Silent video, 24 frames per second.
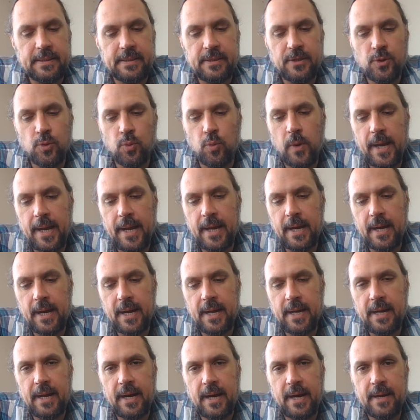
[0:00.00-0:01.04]
the way
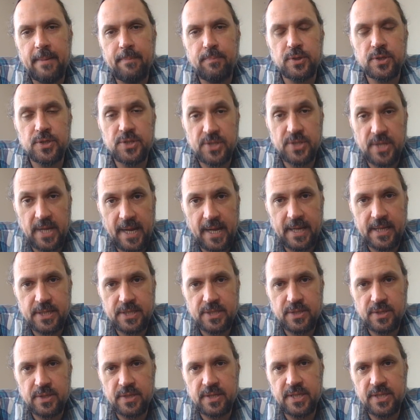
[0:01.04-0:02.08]
I
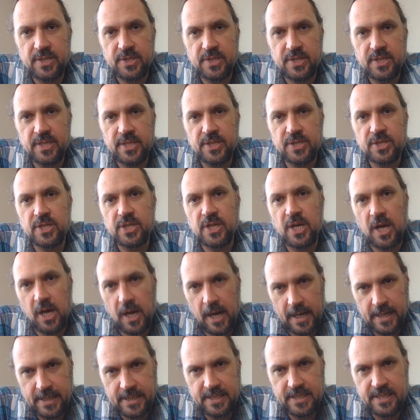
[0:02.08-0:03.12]
present these
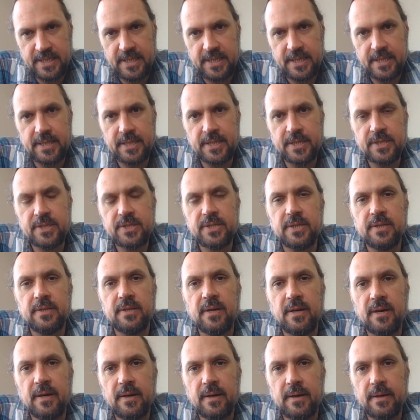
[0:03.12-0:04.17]
ideas and
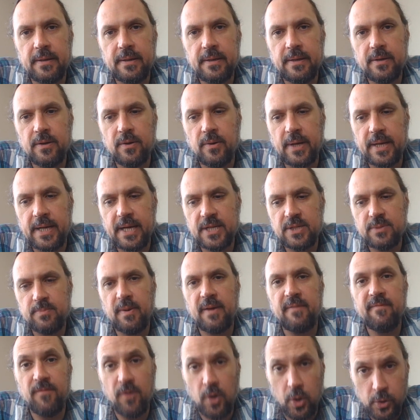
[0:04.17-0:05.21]
I guess
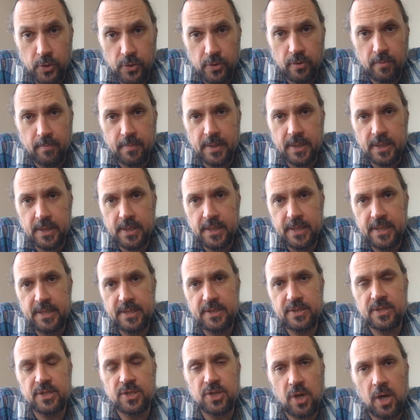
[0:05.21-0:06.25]
my
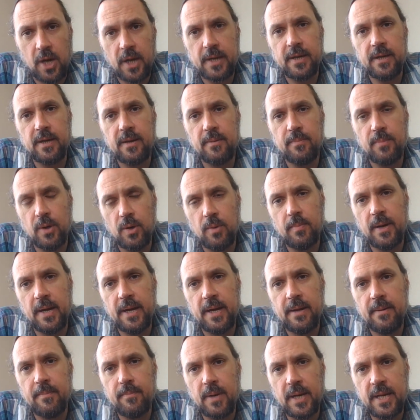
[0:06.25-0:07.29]
vulnerabilities and talking about
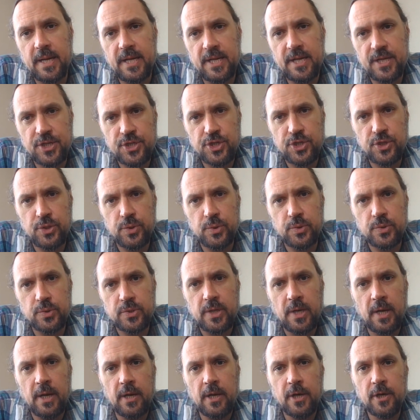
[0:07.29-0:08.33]
my issues
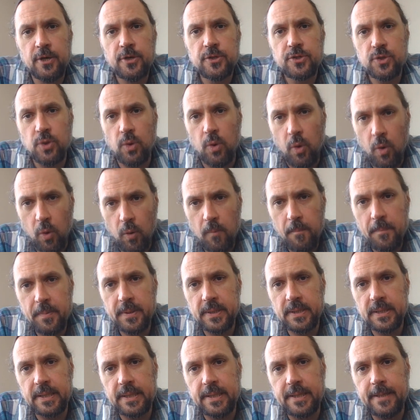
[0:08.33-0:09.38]
so
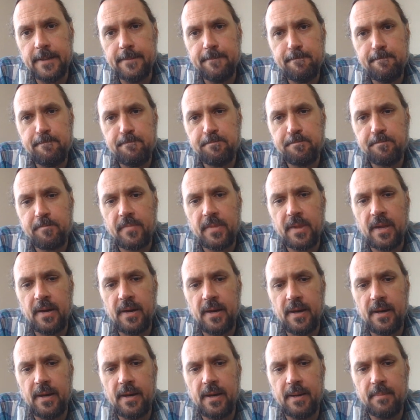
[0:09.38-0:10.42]
openly,
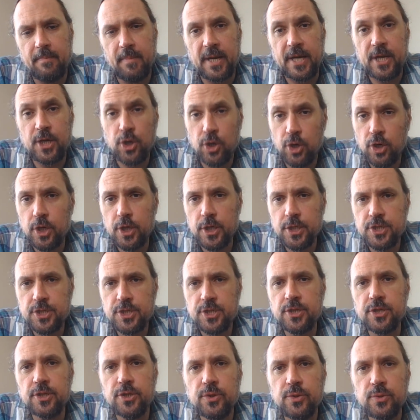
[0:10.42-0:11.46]
and my courage
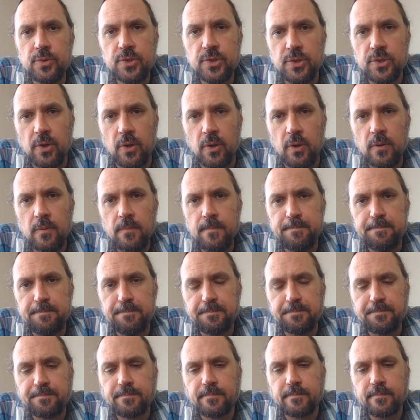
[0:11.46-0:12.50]
to do so.
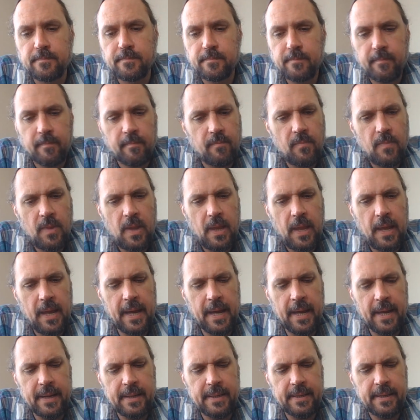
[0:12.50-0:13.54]

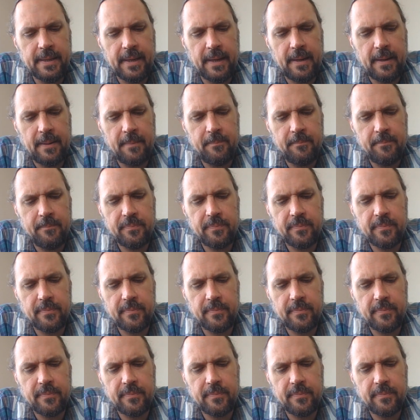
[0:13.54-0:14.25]
And